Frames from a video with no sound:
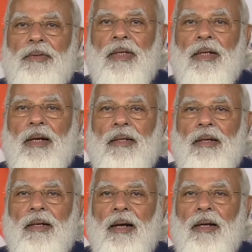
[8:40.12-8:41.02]
There are
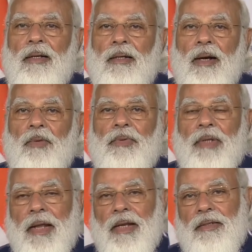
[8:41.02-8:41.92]

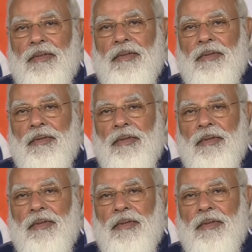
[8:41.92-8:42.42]
underground tanks